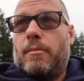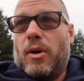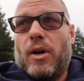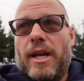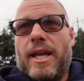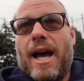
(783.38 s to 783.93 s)

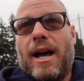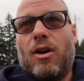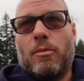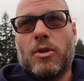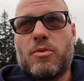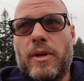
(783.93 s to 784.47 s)
boy, yeah,
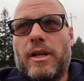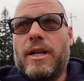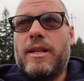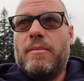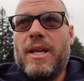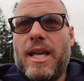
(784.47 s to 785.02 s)
almost
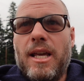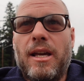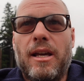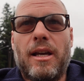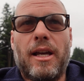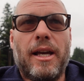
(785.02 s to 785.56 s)
rear-ended me
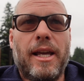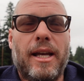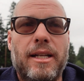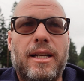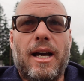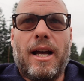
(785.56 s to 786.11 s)

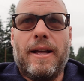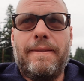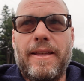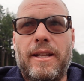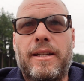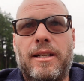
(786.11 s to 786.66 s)
and, uh, and
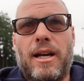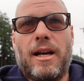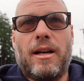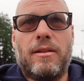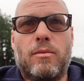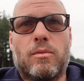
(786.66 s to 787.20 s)
then
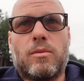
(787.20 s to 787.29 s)
uh,